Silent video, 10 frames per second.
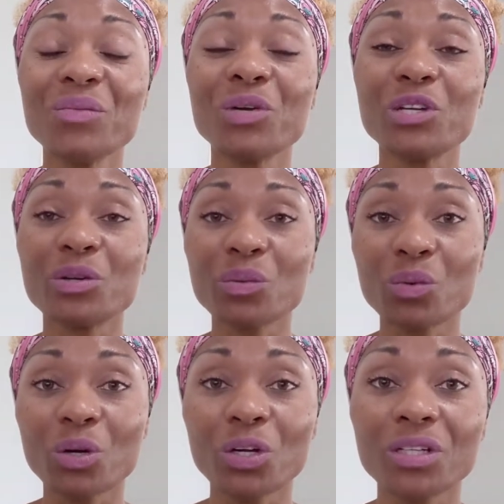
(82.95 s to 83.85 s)
when you're in the
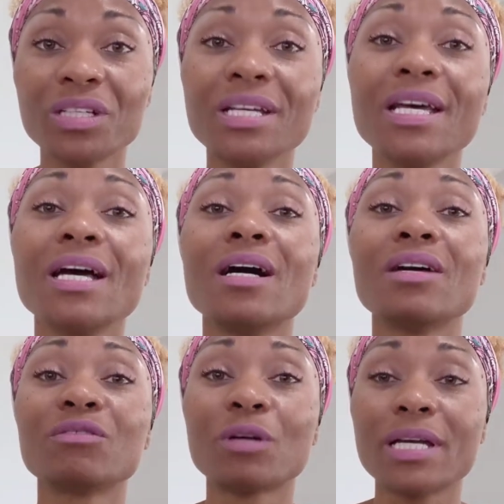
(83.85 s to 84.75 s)
Word
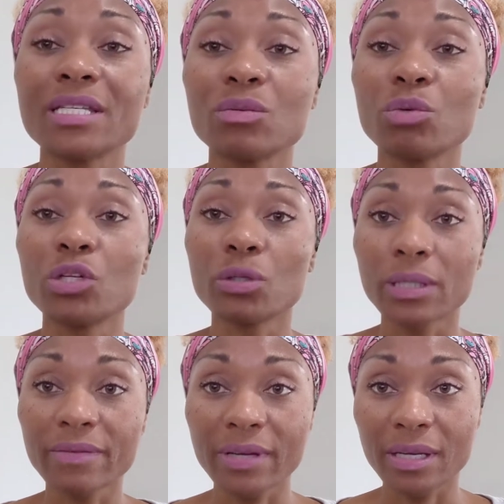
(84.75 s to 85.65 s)
of Christ, when you're
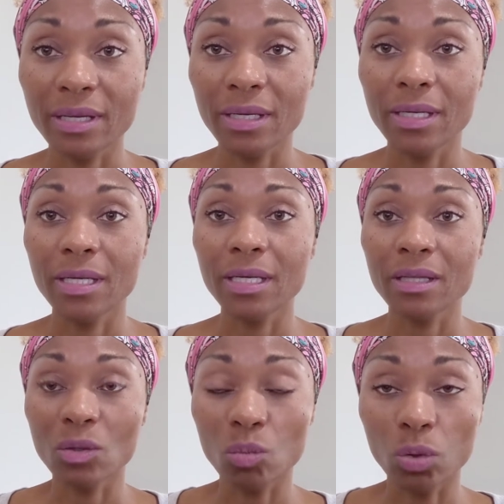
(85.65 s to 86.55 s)
living
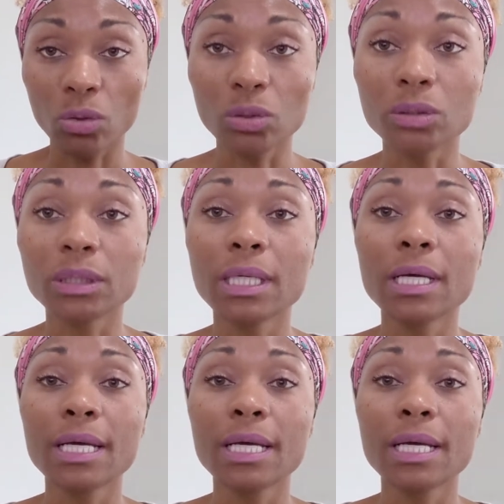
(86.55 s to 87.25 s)
in the world.